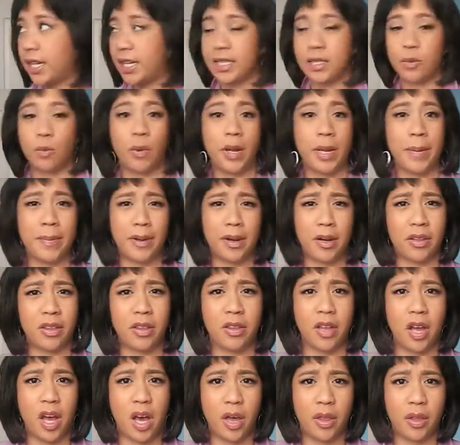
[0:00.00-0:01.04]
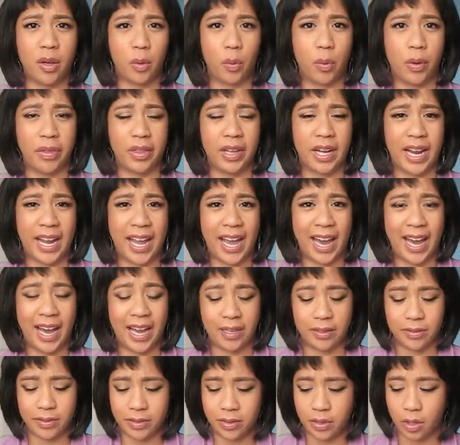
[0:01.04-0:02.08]
It's way better than the other one that I
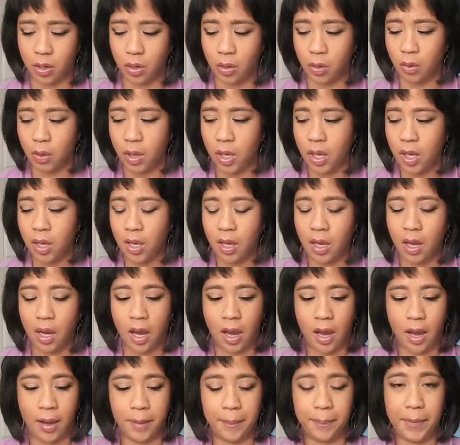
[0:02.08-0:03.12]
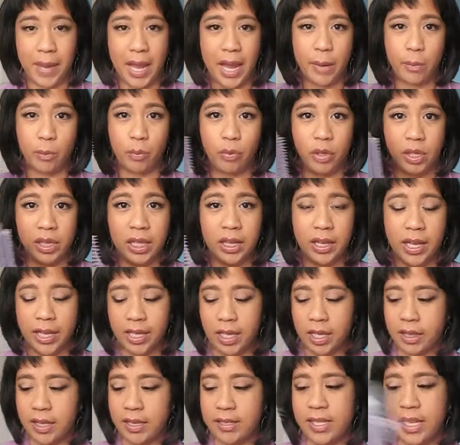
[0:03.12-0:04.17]
had, so I'm really
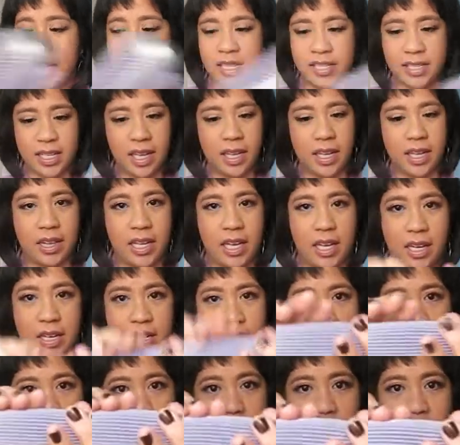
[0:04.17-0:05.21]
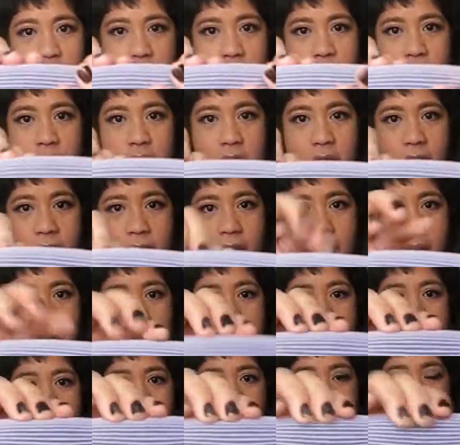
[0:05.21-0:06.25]
liking this, and it's got like that nice squishy jelly
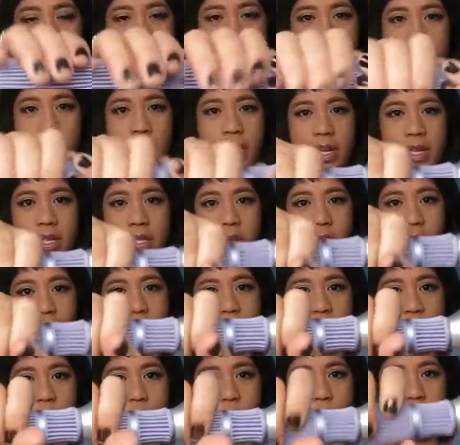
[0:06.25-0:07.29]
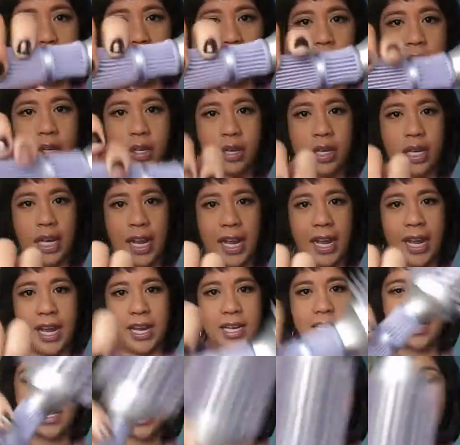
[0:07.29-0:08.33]
handle to it, so it feels really good in the
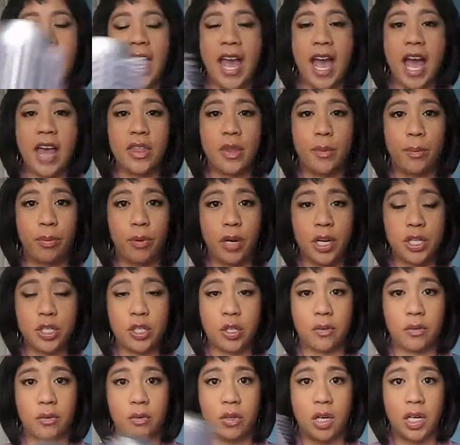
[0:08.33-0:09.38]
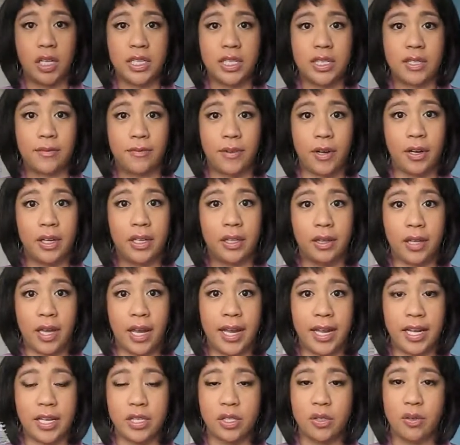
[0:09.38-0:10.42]
hand. And the brush overall is very
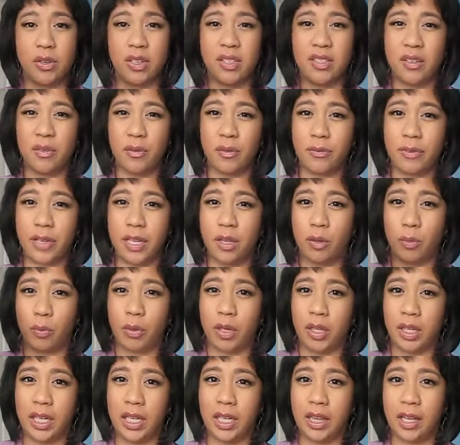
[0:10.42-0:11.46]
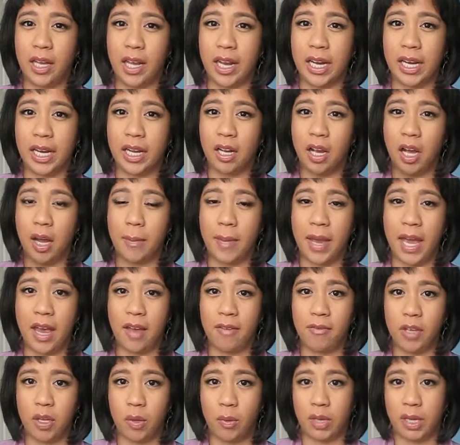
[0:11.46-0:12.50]
light, so it doesn't feel really like
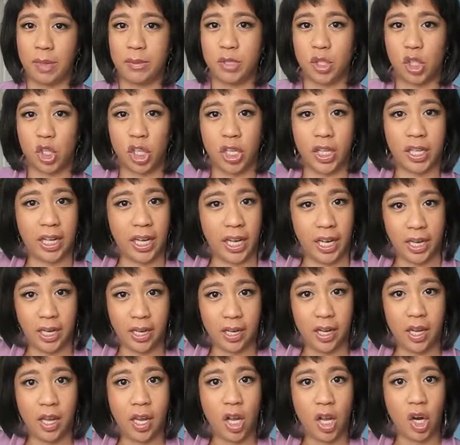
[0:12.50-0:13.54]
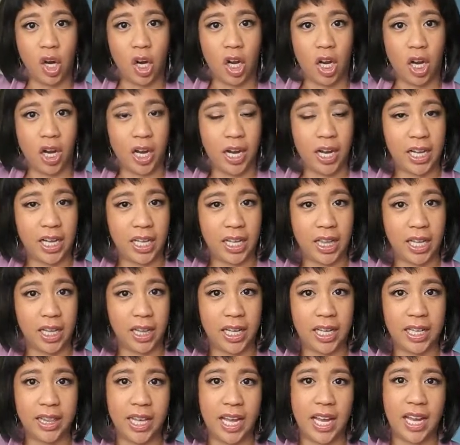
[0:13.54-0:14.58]
heavy when I'm turning it or anything
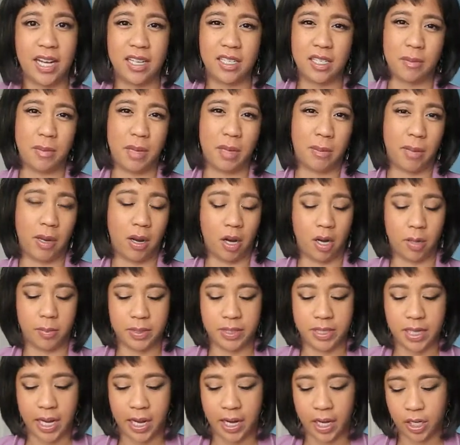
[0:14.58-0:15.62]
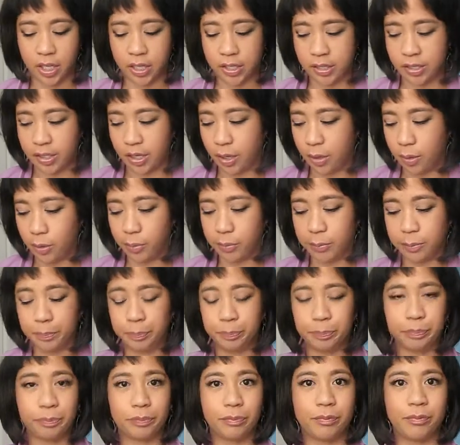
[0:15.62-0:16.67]
like that. It doesn't make my arms tired, so
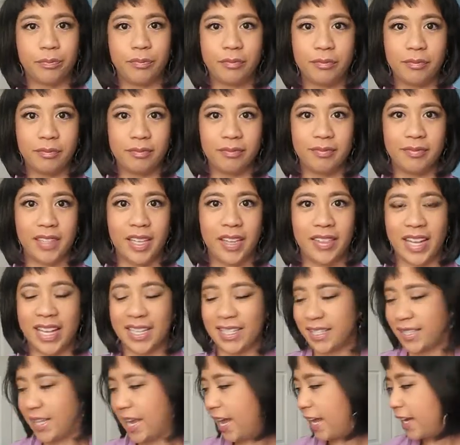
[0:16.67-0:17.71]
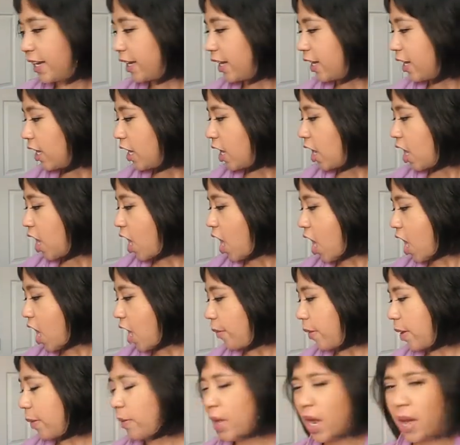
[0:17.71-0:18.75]
that's that.
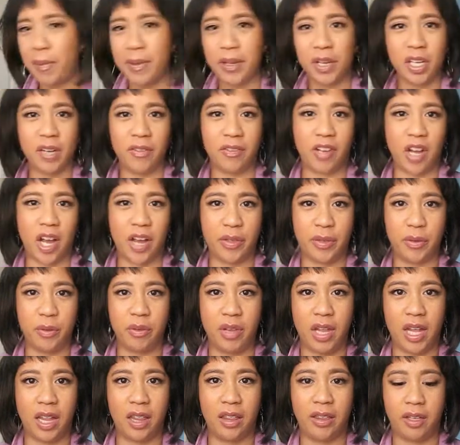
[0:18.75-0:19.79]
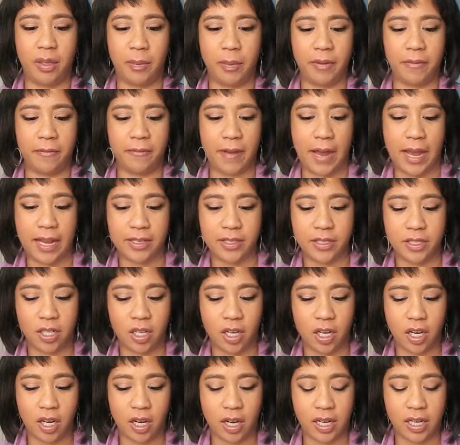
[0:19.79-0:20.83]
I probably could have gone through that a little bit faster,
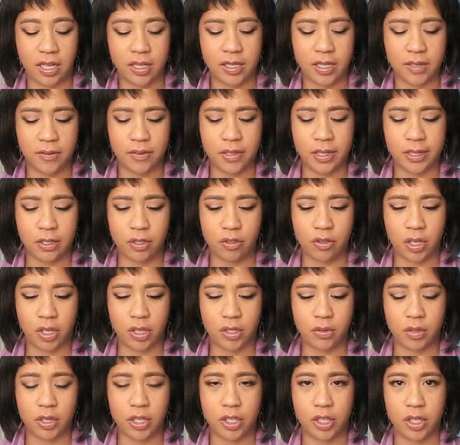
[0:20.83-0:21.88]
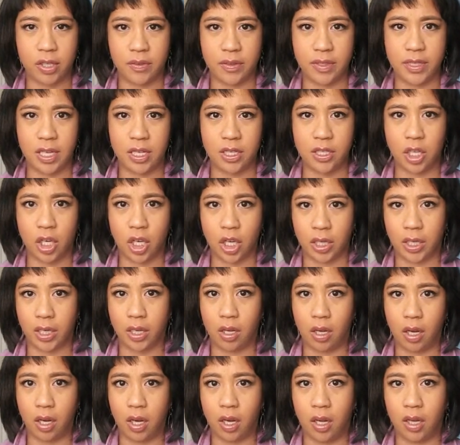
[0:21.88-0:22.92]
and instead of saying drugstore I should have said Target
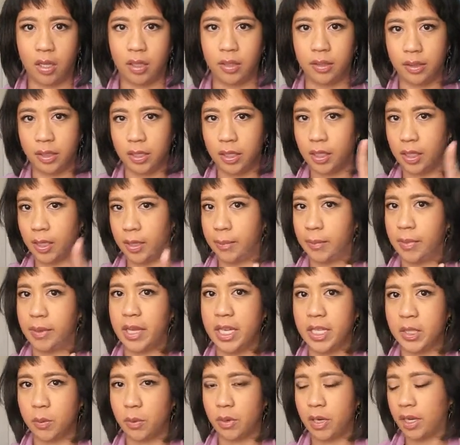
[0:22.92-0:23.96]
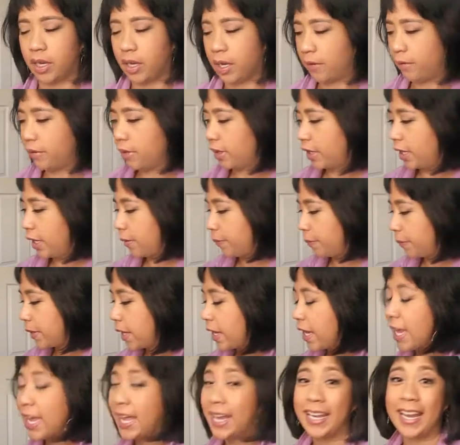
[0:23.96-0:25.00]
haul, but that's where I got everything.
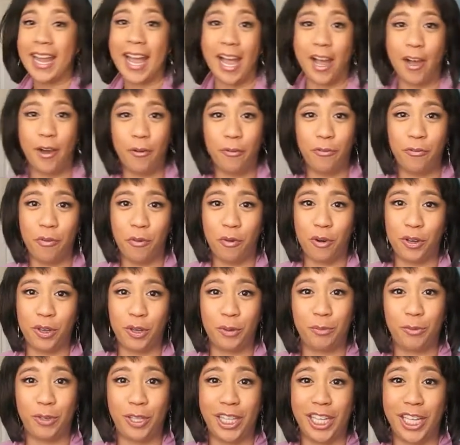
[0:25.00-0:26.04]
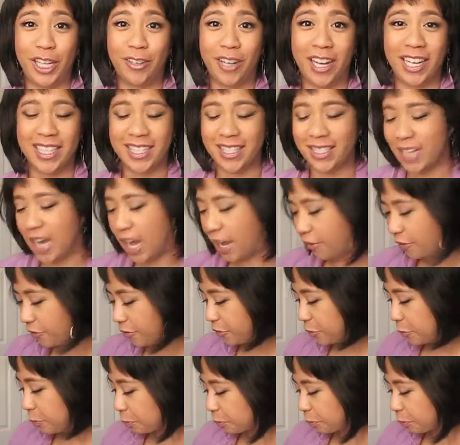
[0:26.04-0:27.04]
Now for the really great stuff.